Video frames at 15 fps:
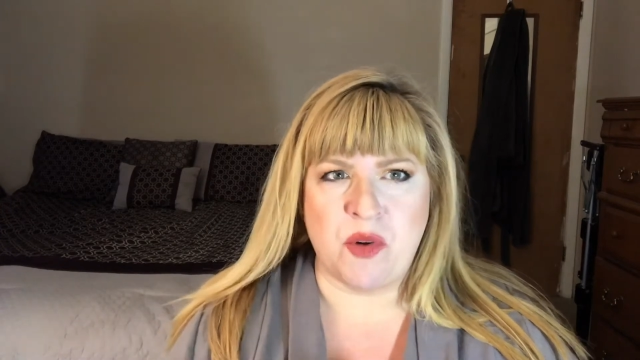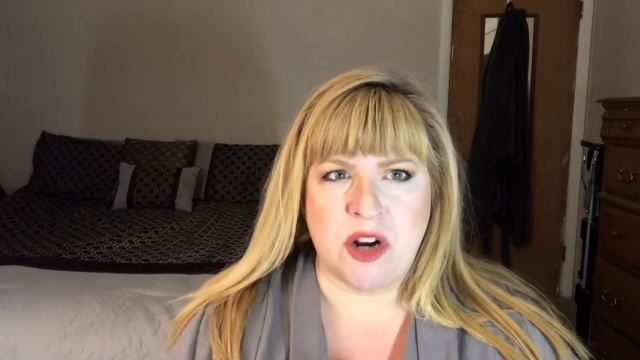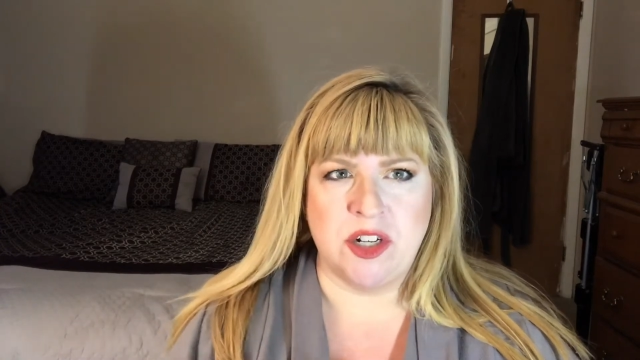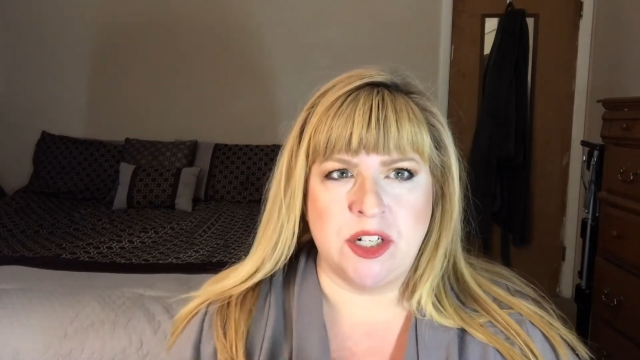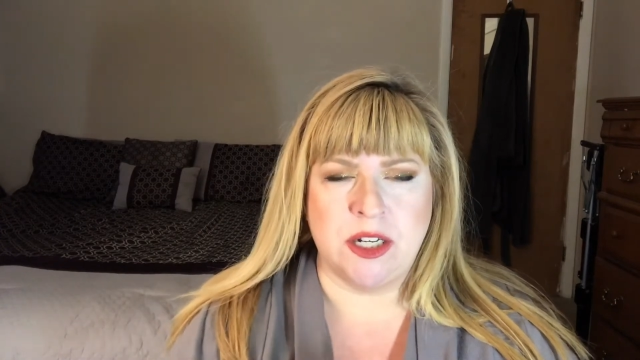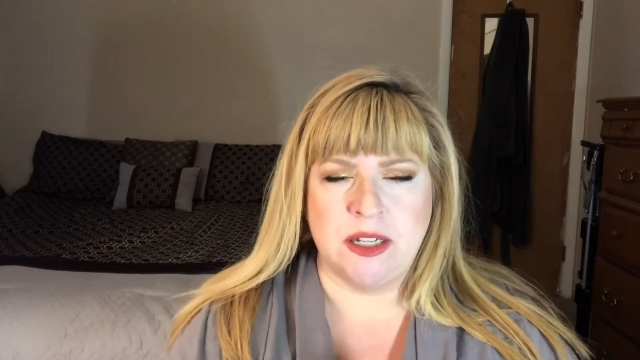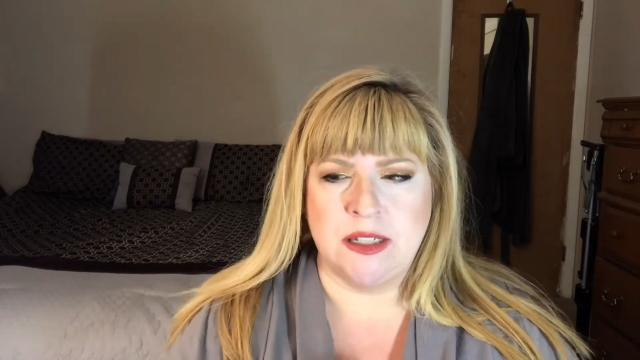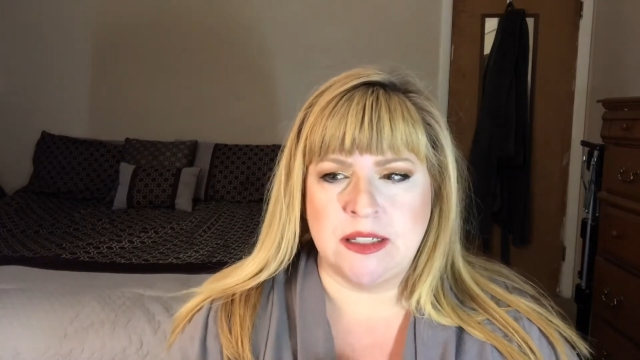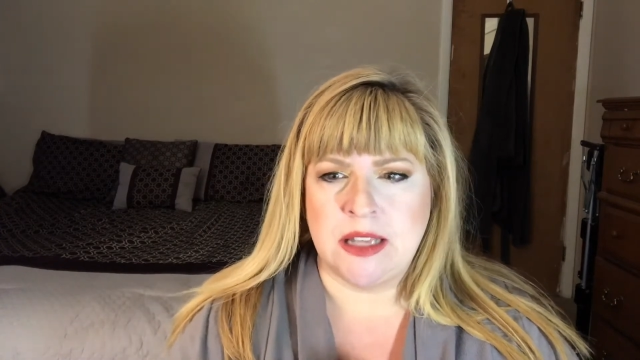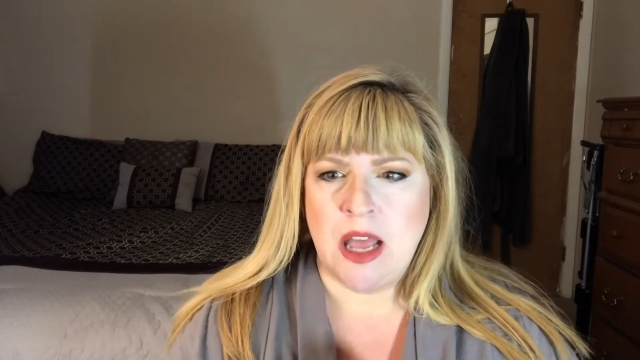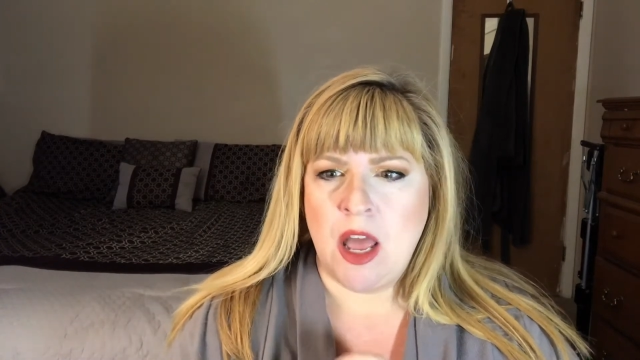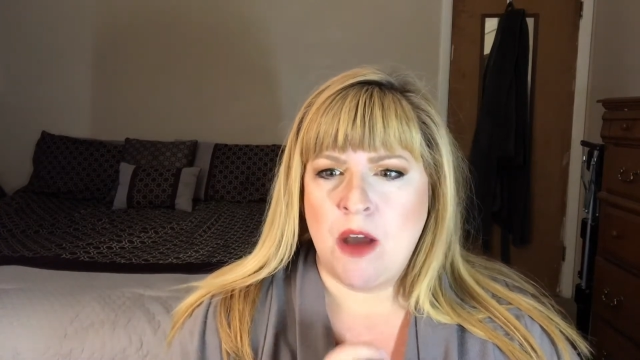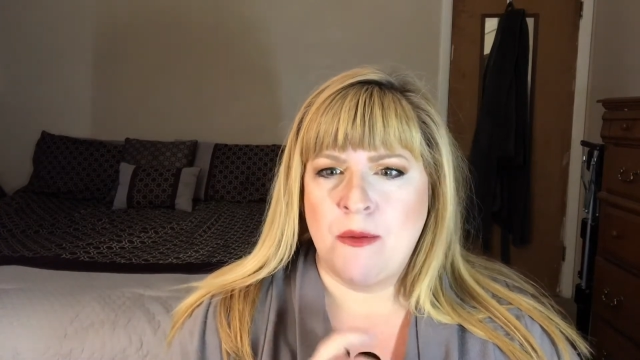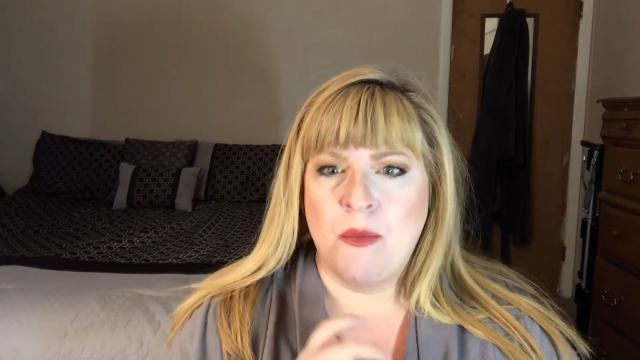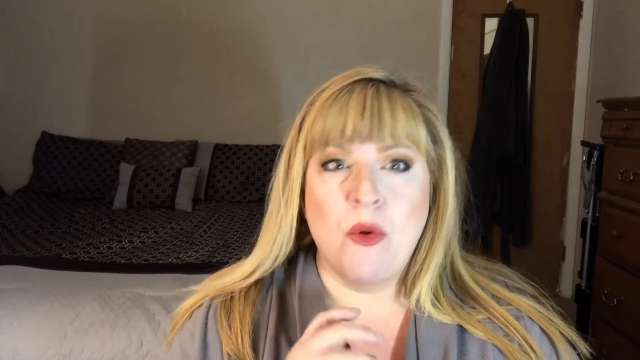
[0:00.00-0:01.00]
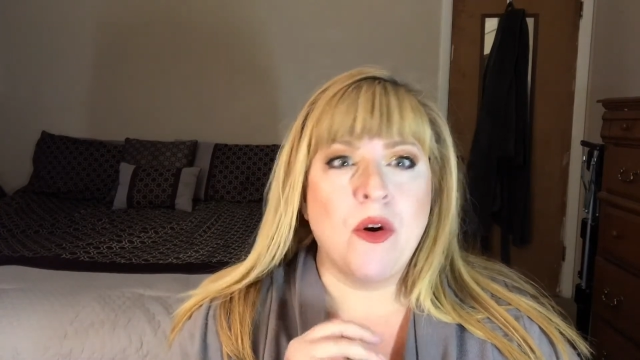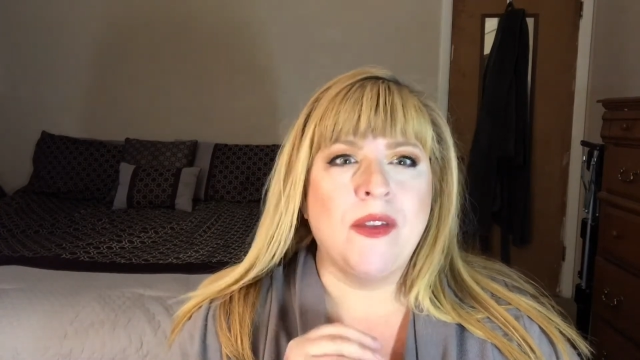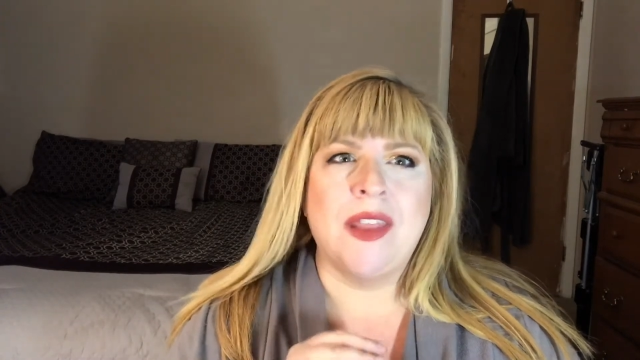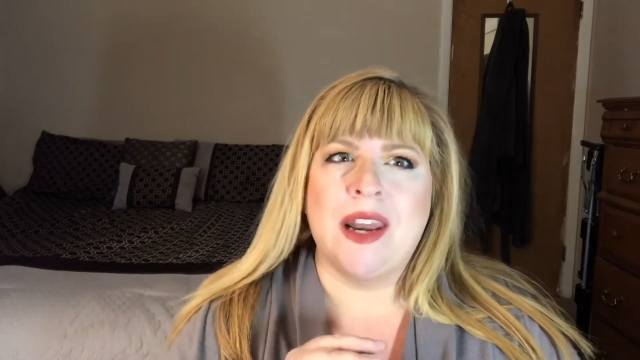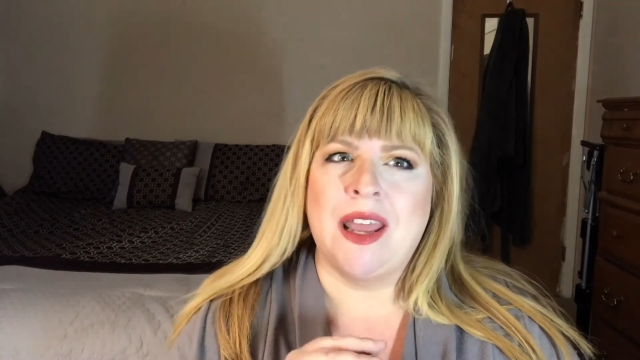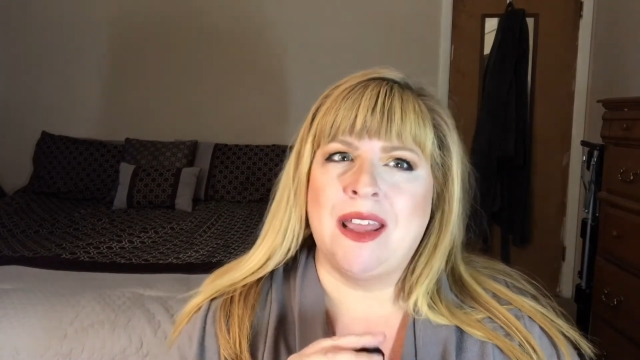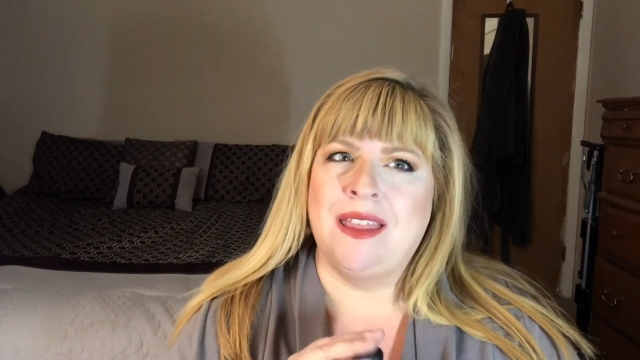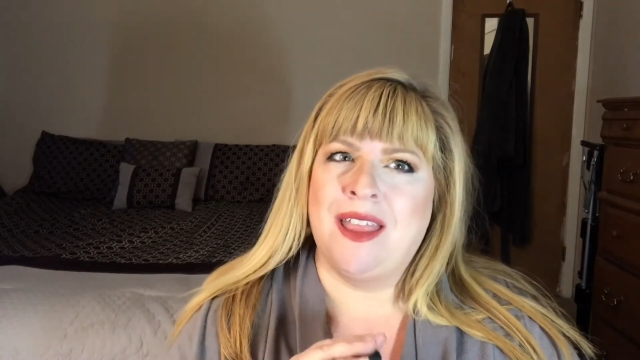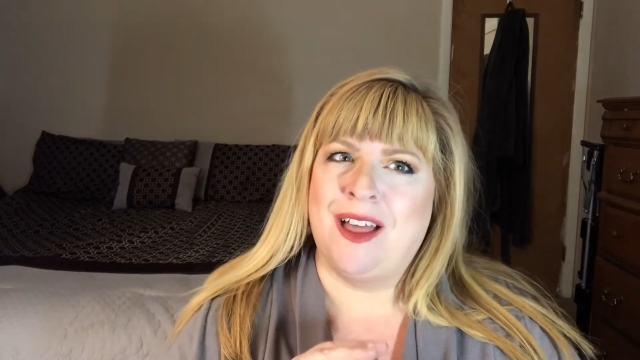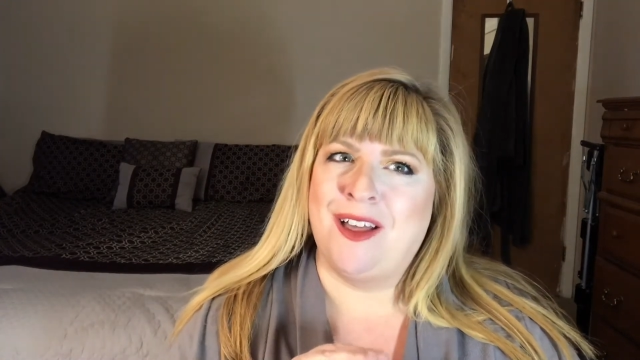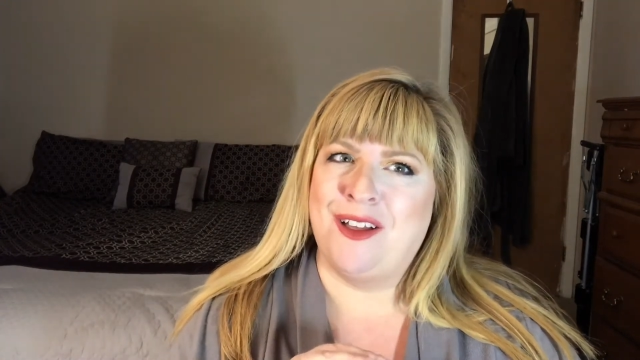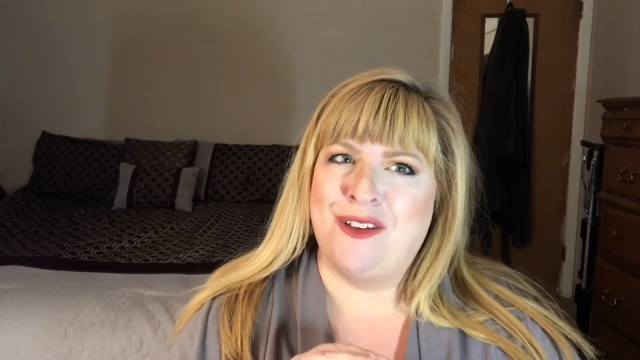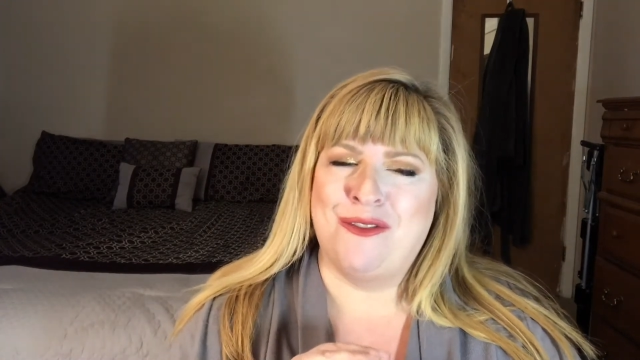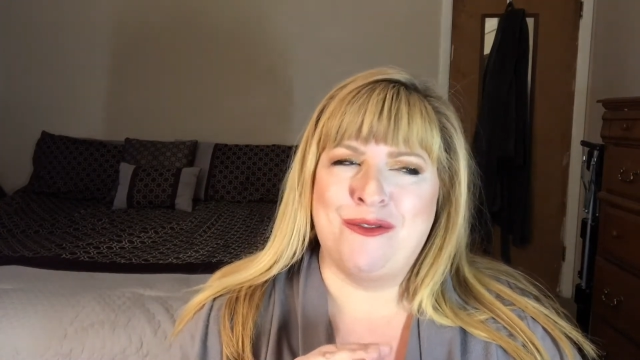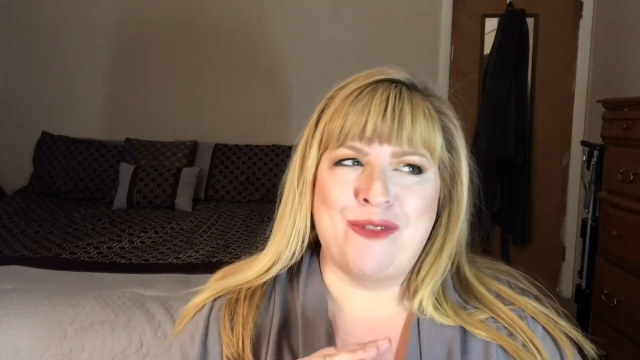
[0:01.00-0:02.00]
brushes more than I
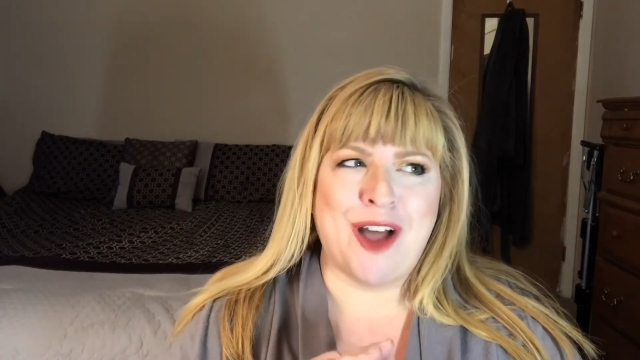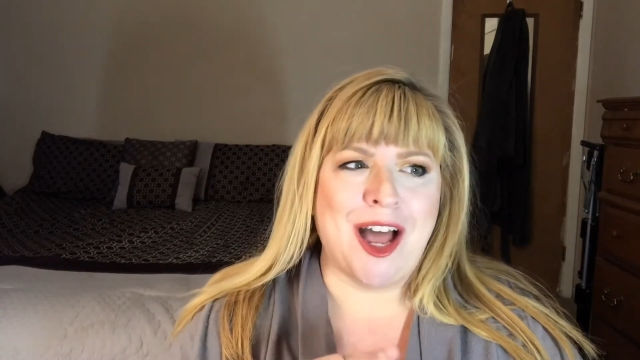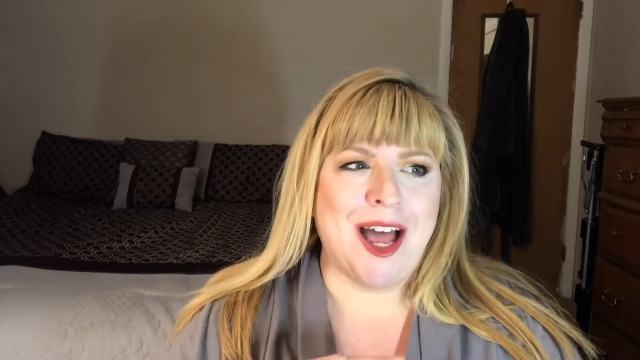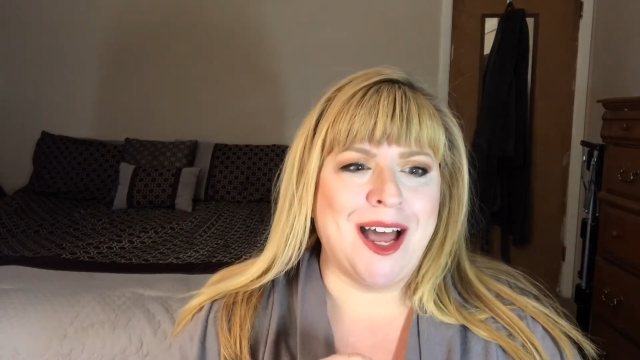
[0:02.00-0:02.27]
love